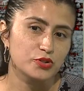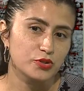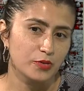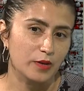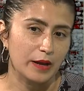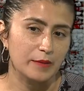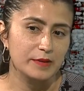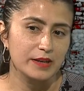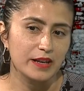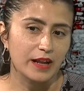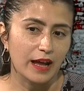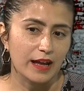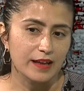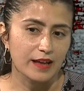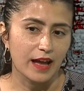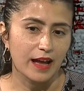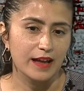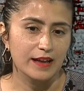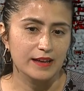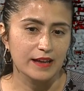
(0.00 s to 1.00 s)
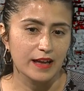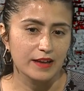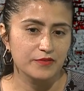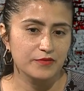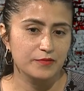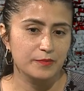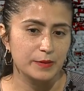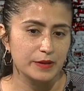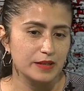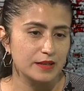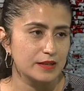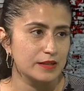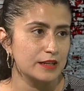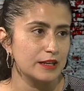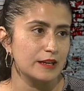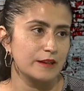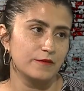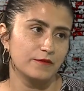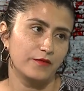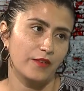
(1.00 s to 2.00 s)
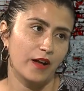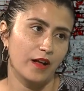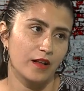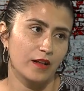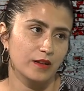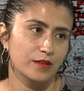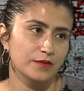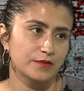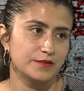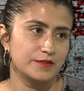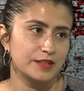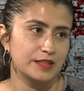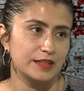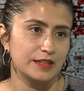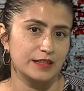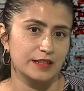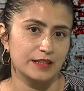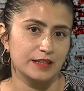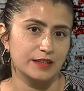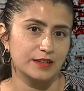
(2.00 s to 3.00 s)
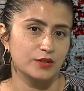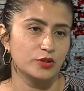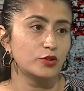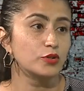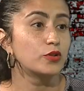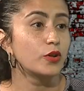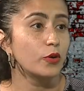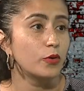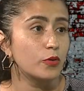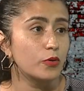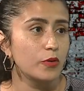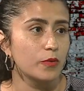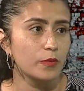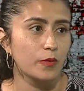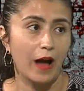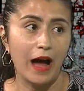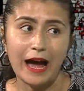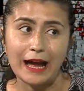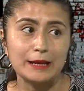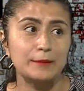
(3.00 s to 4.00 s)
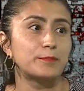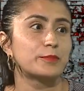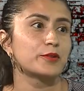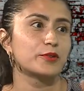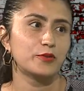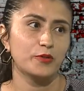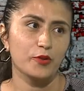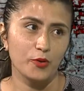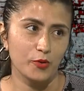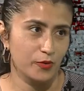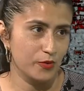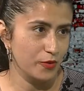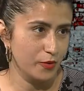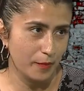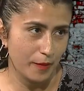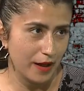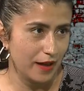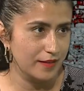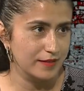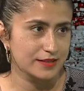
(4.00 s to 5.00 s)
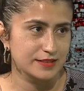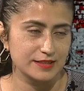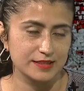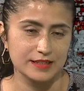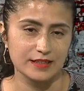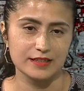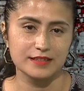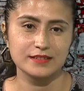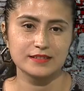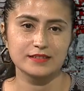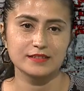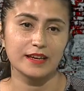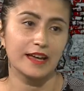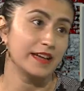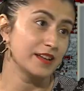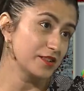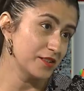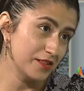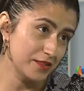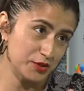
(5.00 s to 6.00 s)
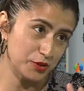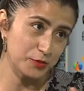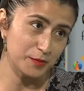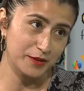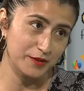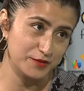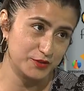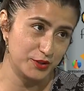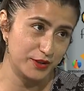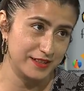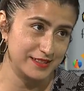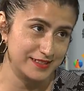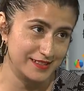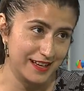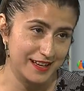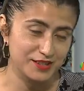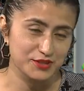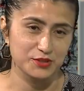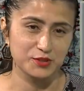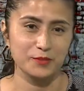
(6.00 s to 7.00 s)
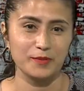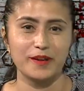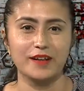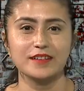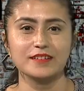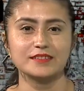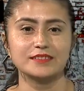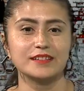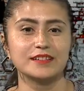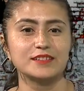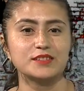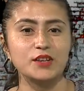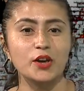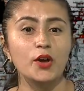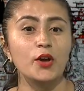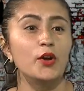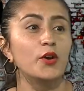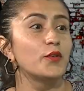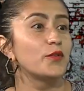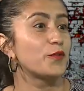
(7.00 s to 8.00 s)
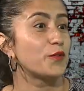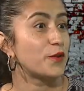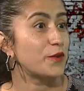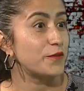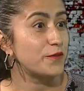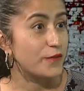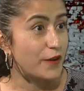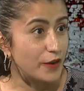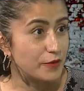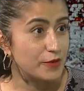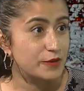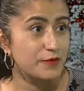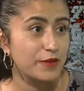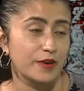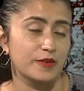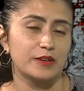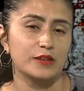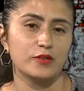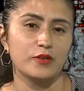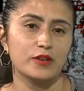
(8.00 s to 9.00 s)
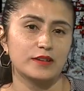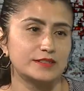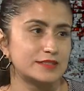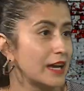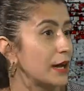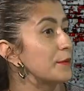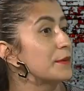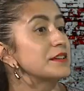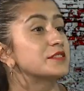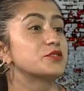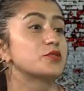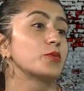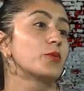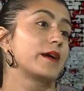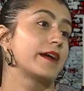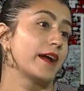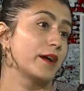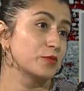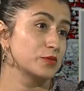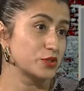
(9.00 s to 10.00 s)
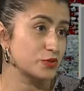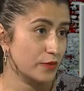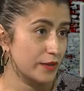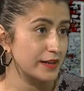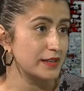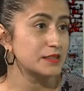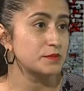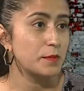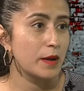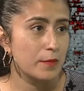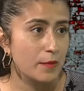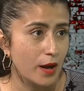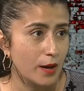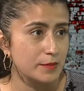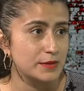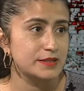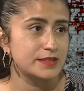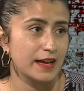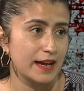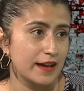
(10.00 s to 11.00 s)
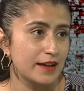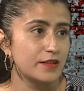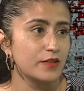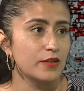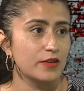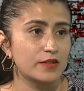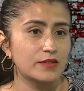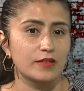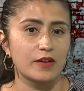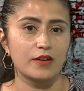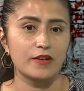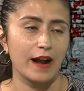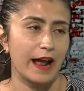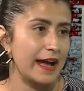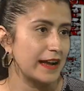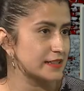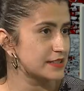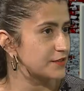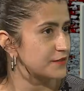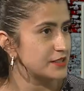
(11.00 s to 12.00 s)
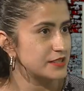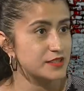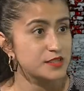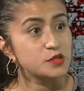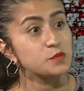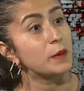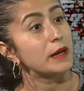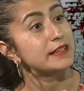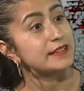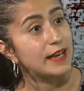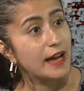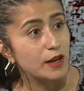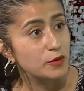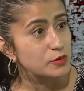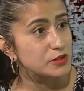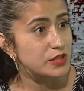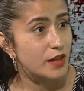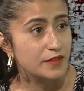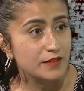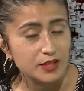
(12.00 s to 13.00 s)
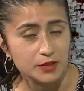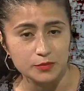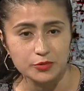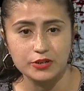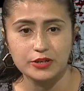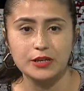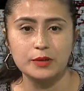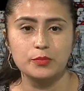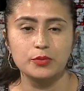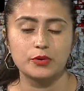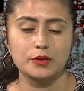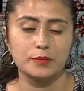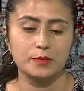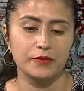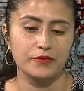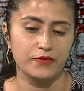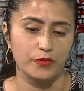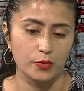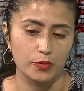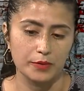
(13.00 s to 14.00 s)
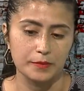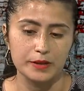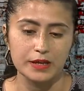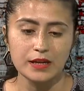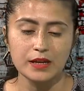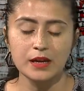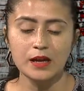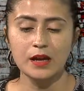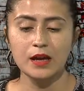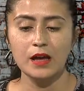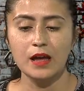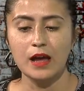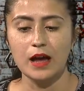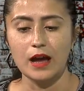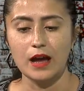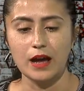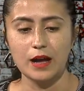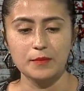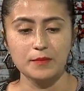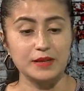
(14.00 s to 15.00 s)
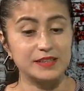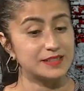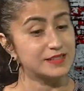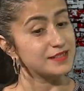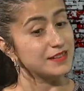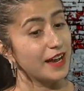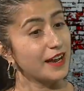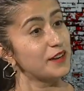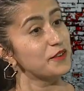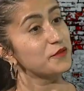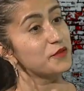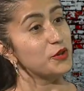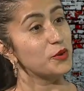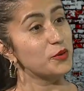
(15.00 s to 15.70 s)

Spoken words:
true. I mean, I have been involved in local, hyper-local politics and a little bit of transnational politics for a very, very long time. It's the way I was raised. Yeah. My mom and dad are activists. My dad was on the community board before me. It's kind of